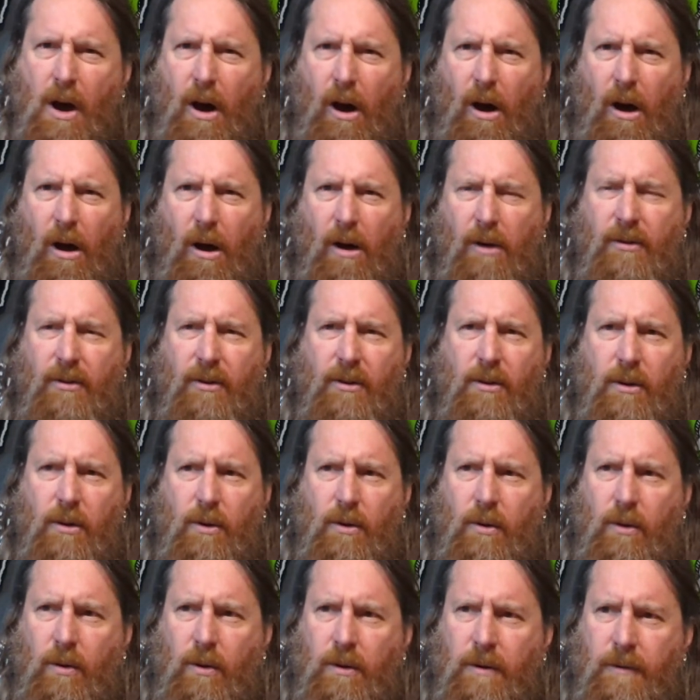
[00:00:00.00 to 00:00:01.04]

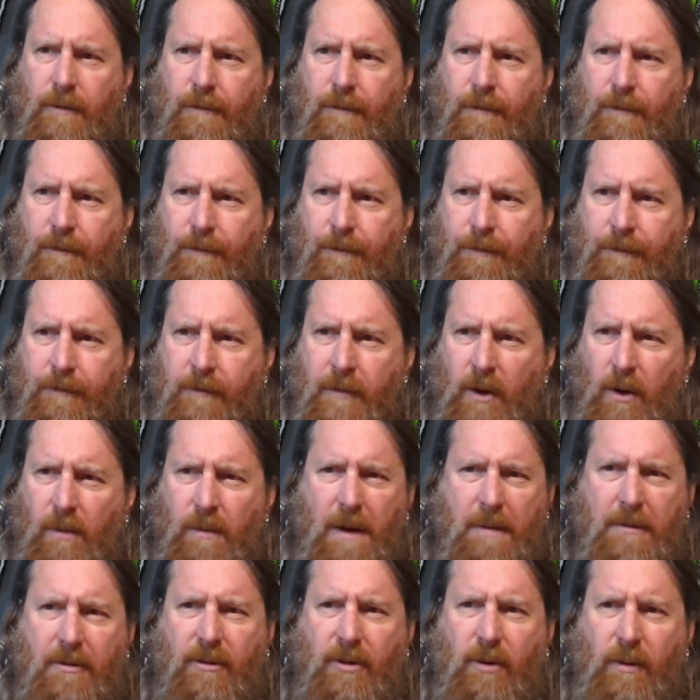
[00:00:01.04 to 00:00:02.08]
Arsenal, or
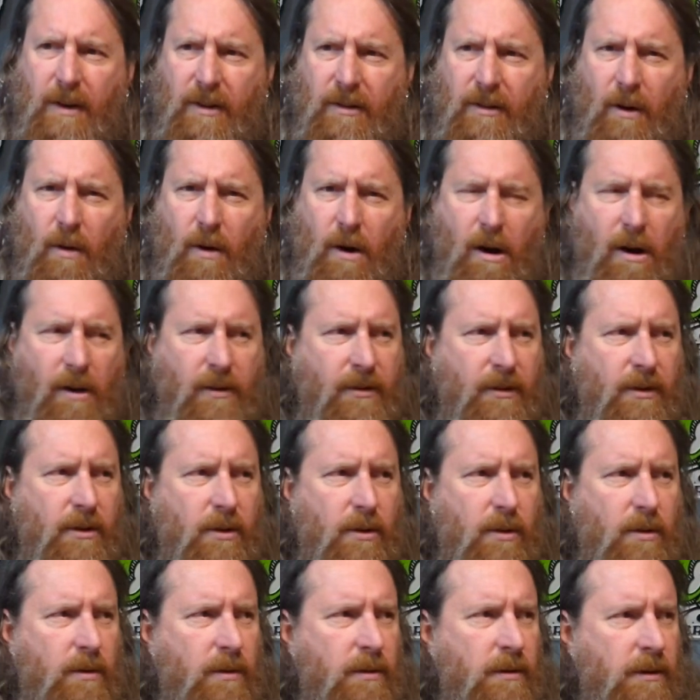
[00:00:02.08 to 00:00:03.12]
maybe it was 2 weeks ago,
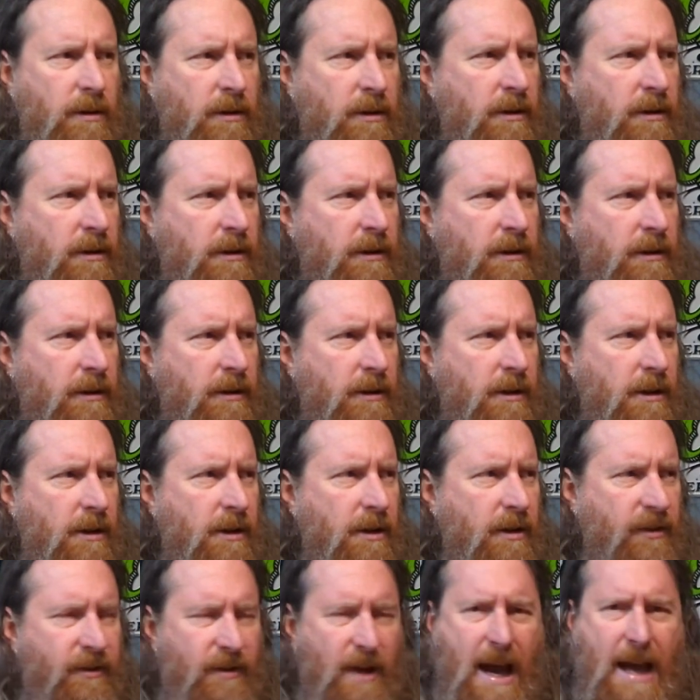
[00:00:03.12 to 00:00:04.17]
Arsenal
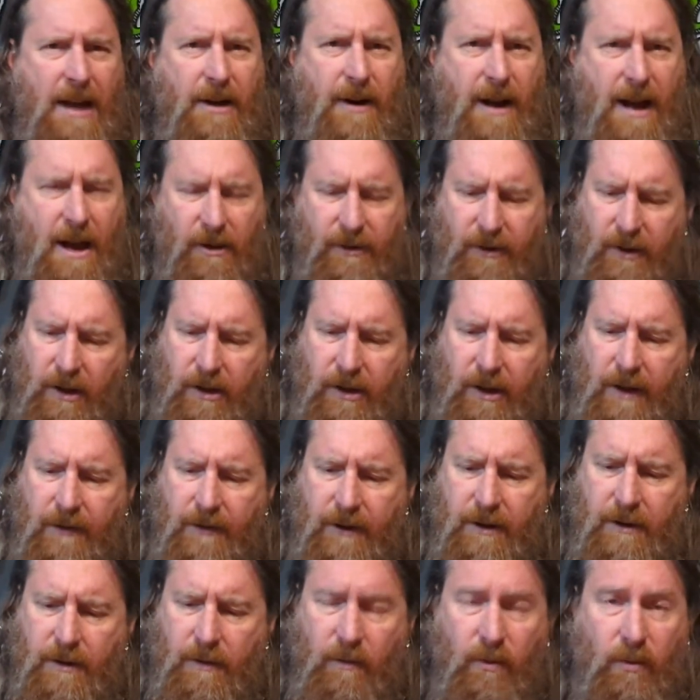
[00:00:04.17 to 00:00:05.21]
Cider House in
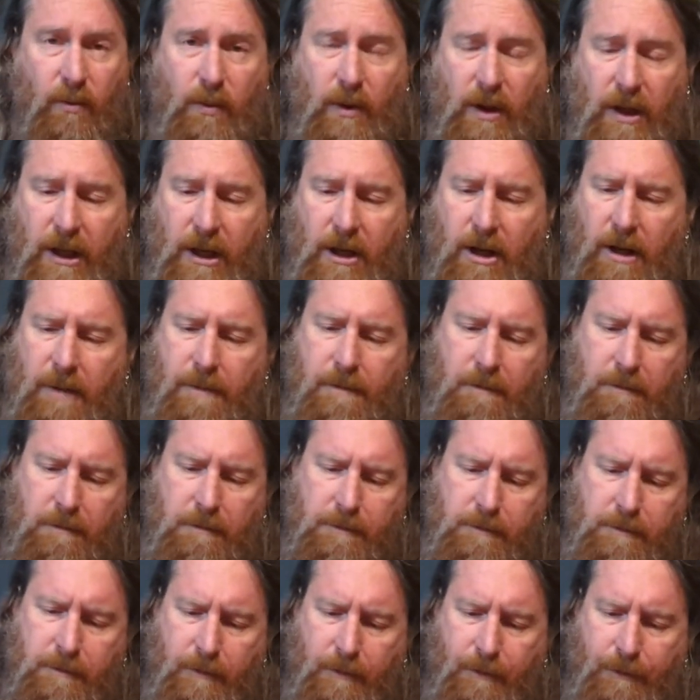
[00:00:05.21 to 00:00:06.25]
Cleveland. It was really good.
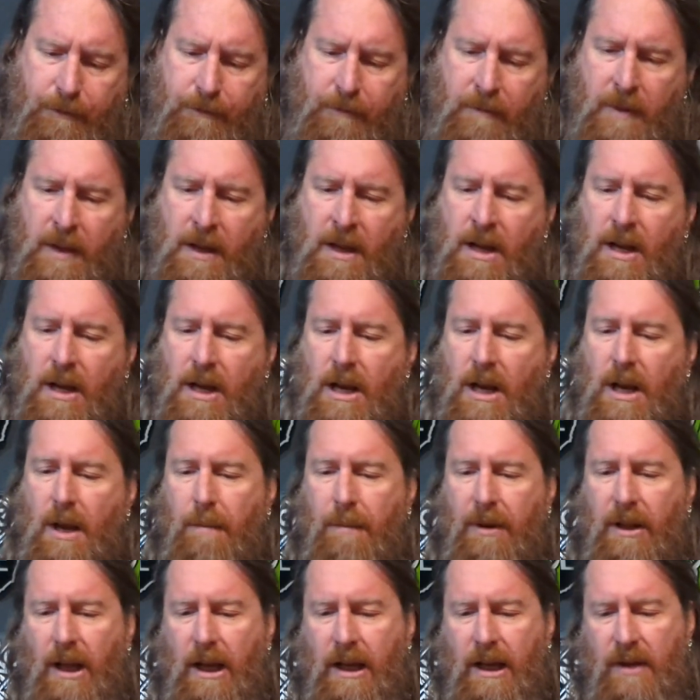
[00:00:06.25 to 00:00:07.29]

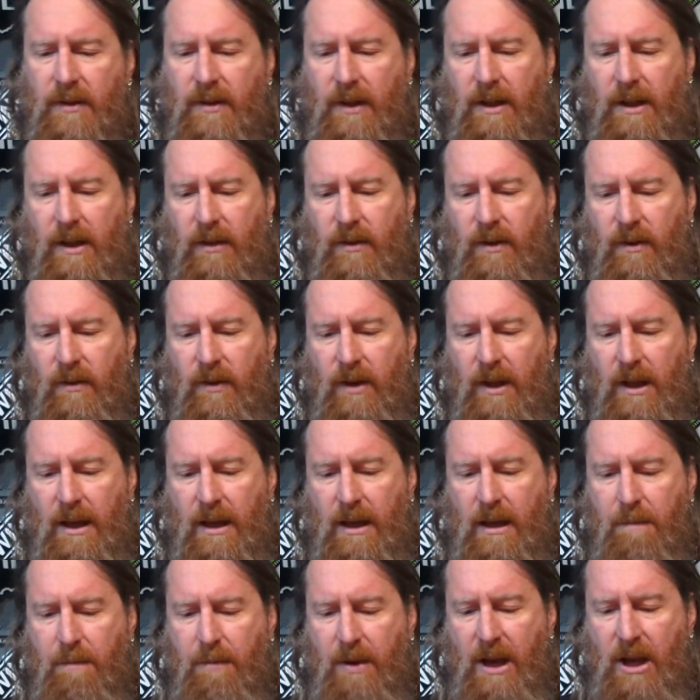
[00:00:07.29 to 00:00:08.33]
But like I said, this is
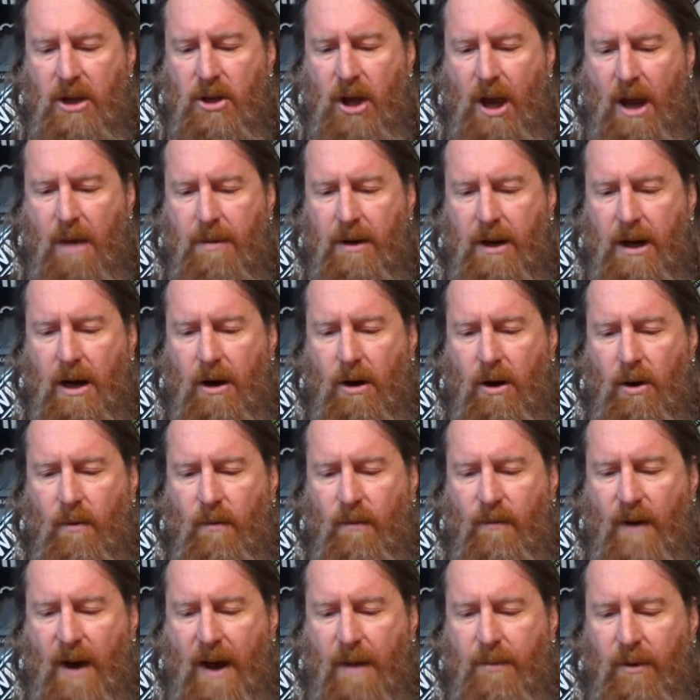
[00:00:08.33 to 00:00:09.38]
the Peach
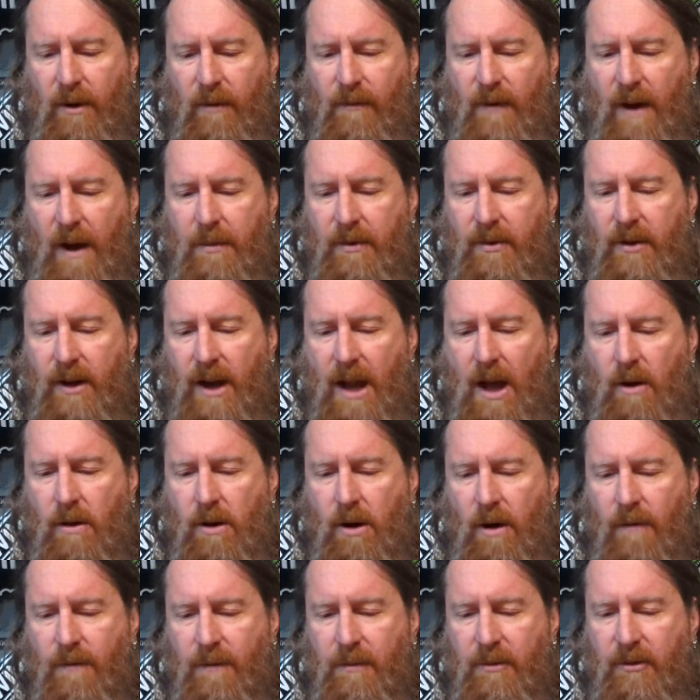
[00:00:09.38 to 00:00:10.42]
Habanero, 5.5%
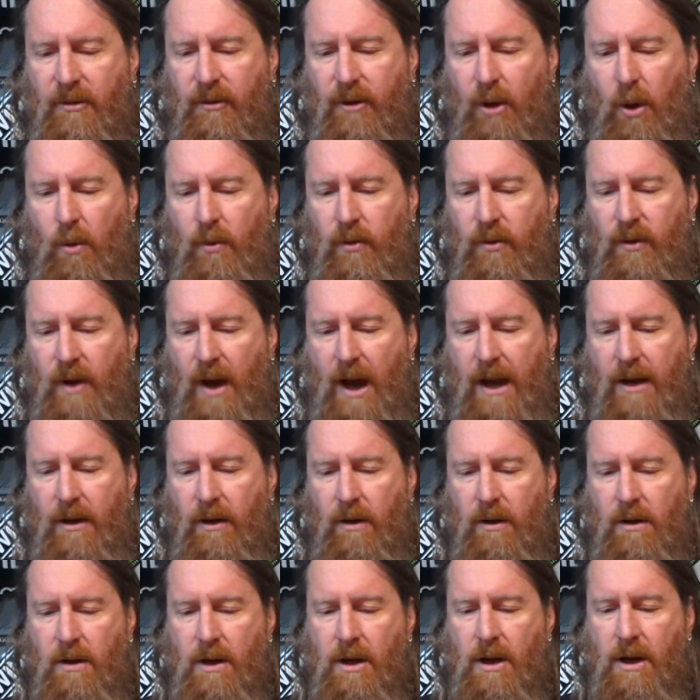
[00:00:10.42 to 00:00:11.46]
alcohol from Stowe
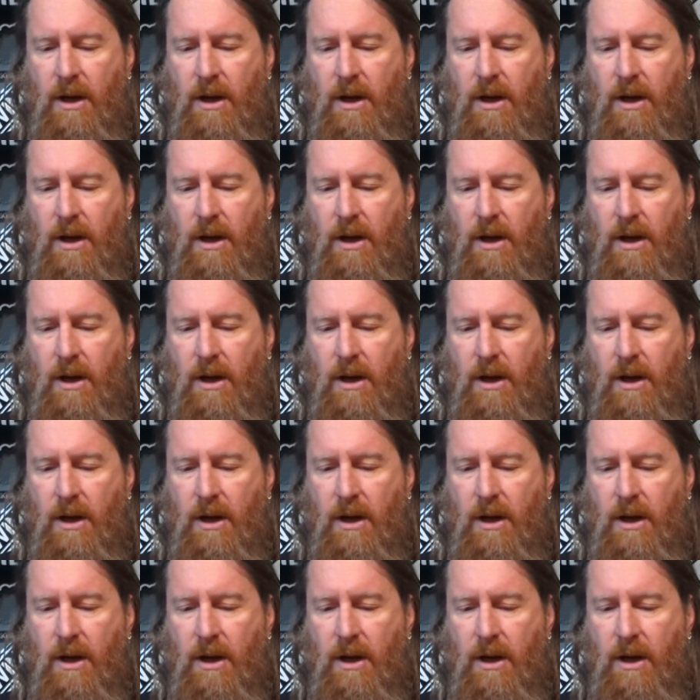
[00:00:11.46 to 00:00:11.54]
Cider